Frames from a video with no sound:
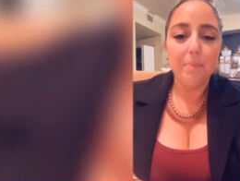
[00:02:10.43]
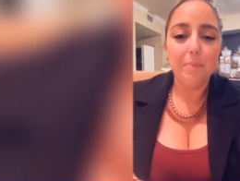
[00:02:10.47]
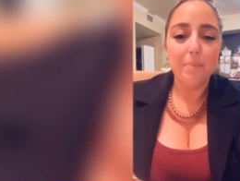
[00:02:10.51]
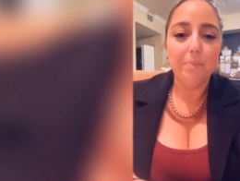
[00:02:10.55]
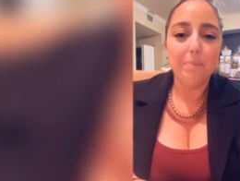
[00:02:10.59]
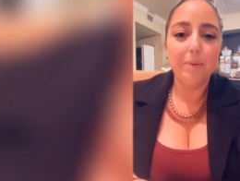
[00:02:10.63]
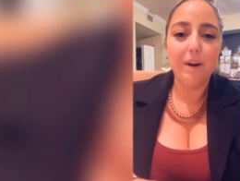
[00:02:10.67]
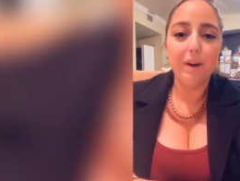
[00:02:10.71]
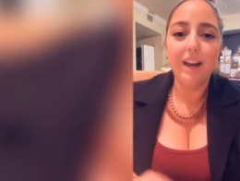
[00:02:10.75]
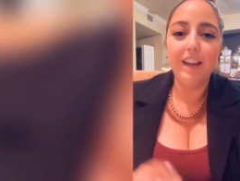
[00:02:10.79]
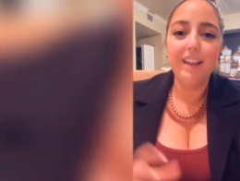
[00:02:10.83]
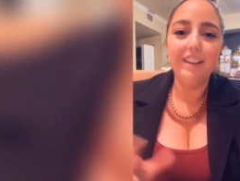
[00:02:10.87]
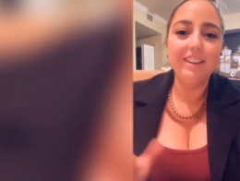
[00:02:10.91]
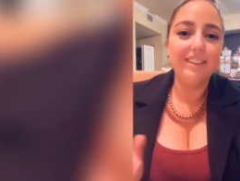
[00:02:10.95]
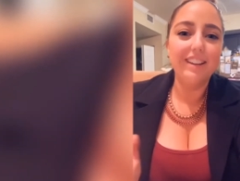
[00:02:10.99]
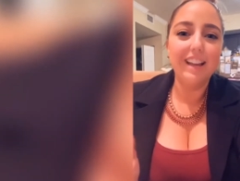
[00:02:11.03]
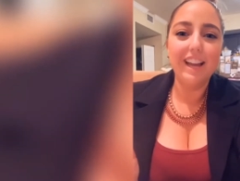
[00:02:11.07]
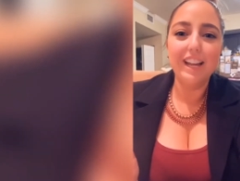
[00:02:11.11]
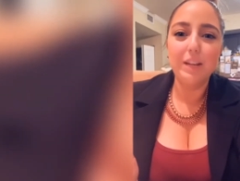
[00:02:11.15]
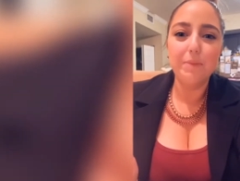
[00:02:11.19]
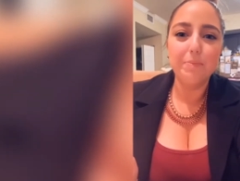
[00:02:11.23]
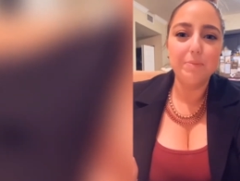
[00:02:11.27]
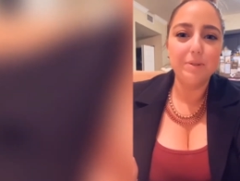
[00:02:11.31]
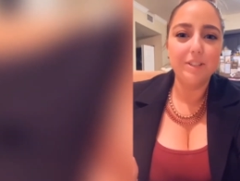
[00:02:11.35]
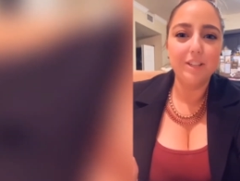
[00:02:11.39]
But
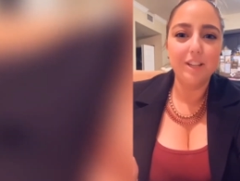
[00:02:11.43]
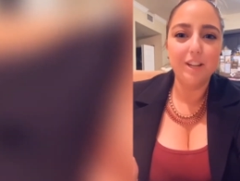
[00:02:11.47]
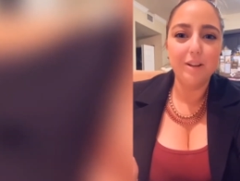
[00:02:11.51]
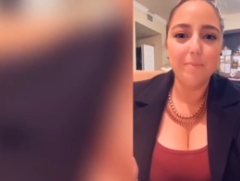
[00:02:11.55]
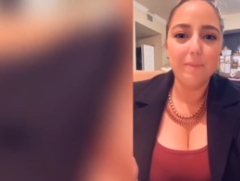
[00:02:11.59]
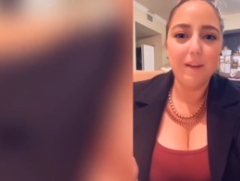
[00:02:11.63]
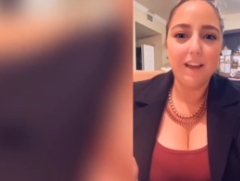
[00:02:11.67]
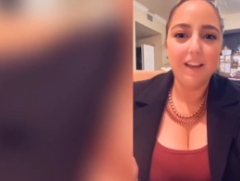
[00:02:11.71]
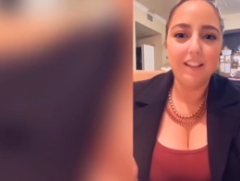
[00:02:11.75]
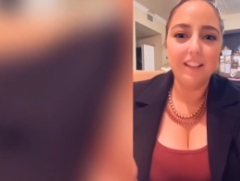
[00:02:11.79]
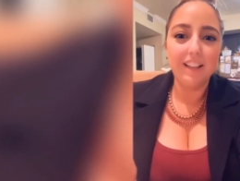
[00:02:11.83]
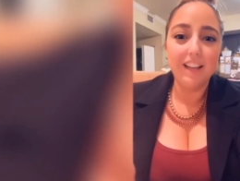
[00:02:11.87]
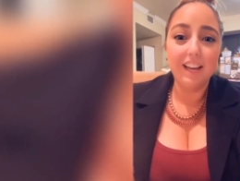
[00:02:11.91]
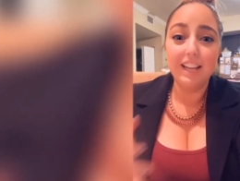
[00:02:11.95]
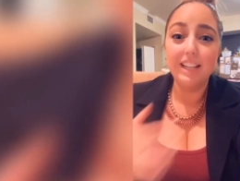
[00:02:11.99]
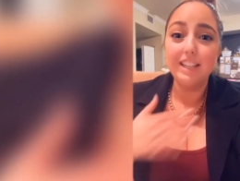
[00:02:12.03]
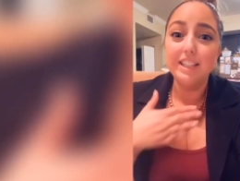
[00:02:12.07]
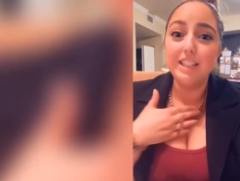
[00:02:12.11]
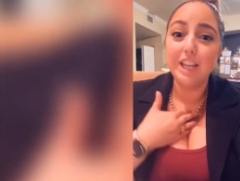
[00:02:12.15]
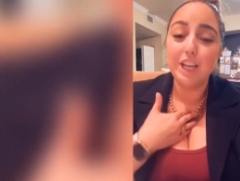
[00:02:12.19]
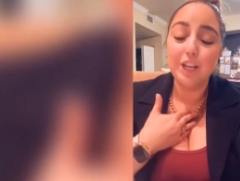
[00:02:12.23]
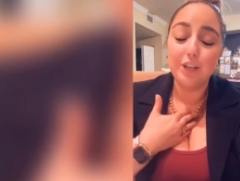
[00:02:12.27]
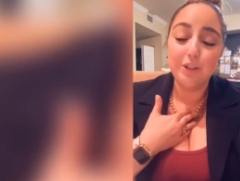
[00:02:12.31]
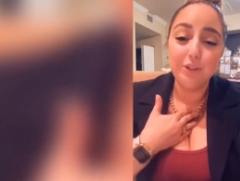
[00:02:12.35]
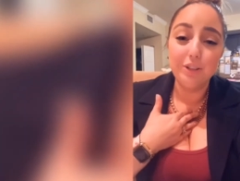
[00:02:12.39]
90% of my clients,
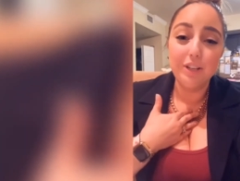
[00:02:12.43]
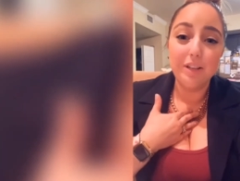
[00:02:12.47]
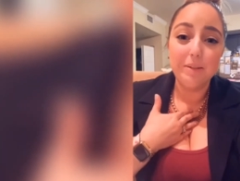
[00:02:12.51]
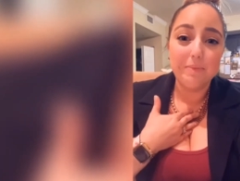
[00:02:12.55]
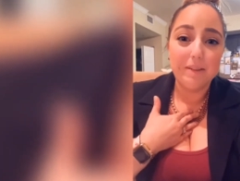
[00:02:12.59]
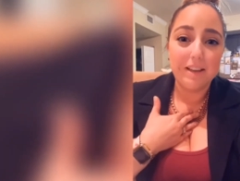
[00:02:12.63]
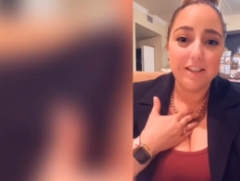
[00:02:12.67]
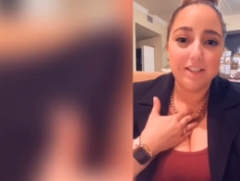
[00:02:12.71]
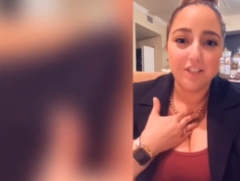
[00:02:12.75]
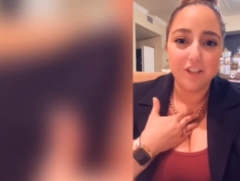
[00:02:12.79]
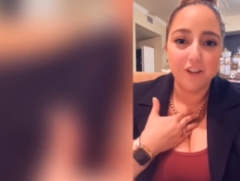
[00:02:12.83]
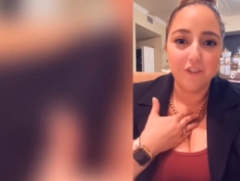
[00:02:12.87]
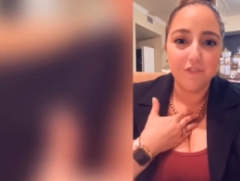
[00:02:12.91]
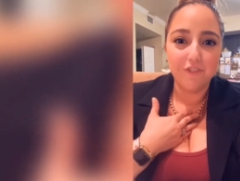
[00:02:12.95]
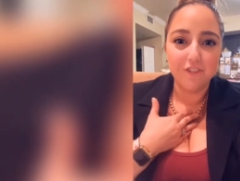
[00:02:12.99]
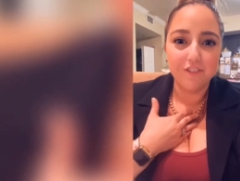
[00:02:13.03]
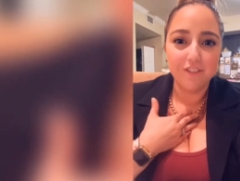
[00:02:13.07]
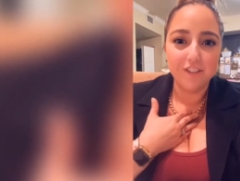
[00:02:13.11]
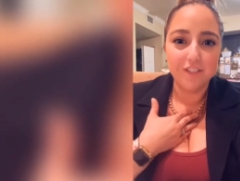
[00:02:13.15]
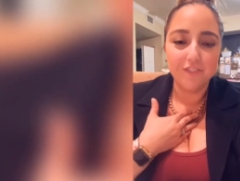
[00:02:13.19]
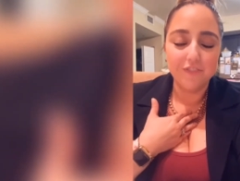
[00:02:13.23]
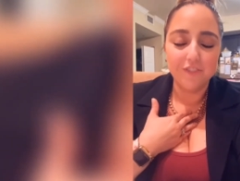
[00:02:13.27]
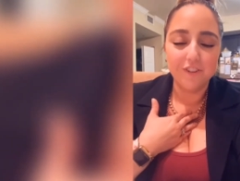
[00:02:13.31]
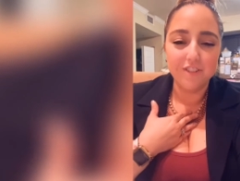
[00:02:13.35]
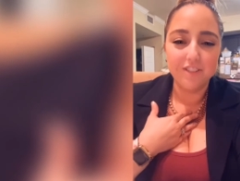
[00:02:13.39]
including myself when
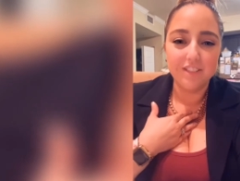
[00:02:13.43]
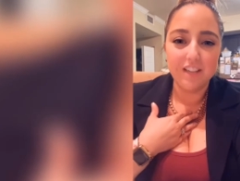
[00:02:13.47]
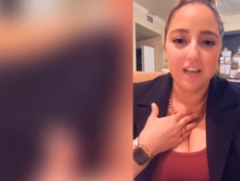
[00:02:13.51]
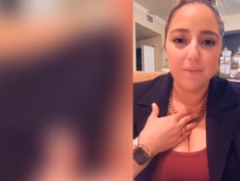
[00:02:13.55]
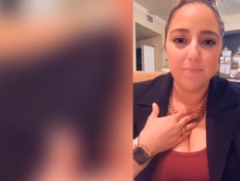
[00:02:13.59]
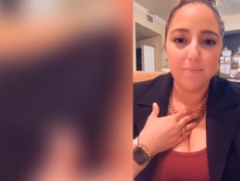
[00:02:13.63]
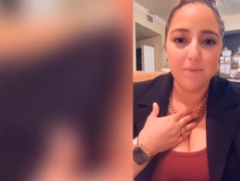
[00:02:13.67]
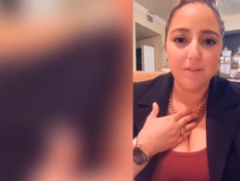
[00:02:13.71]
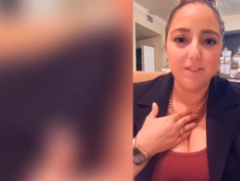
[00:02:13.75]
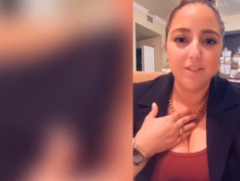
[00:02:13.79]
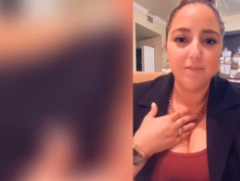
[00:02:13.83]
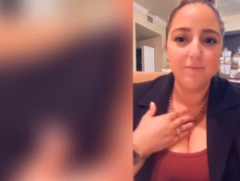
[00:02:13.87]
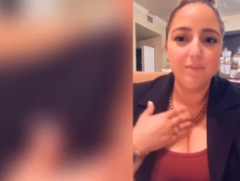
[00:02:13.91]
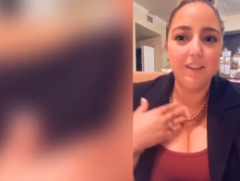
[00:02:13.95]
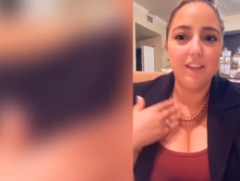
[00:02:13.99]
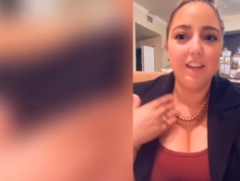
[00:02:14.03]
this first happened to me,